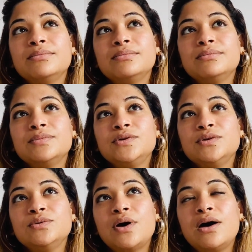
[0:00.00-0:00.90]

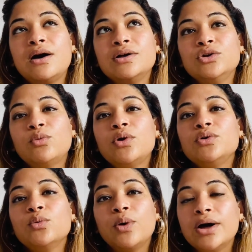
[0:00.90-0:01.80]
you want to
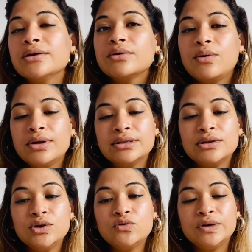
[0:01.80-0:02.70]
work on the
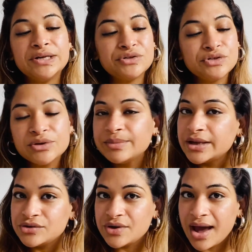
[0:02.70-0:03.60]
new relationship
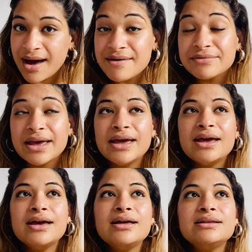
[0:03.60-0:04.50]
that you have,
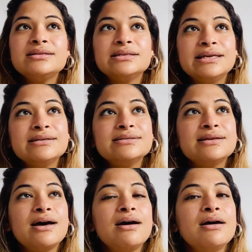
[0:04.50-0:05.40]
and things
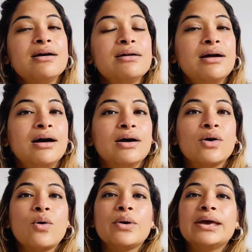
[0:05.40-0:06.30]
are
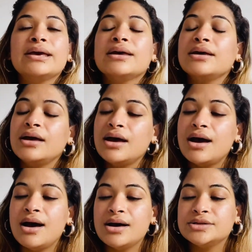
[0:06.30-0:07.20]
going
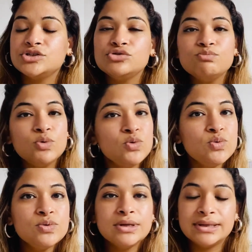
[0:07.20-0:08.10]

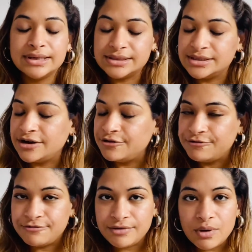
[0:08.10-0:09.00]
smooth, things are
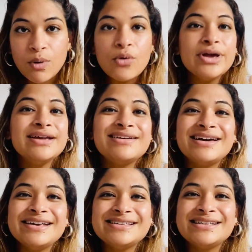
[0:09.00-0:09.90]
flowing
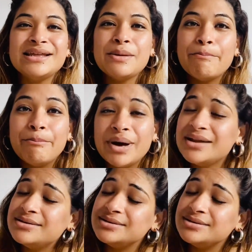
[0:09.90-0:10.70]
nicely, but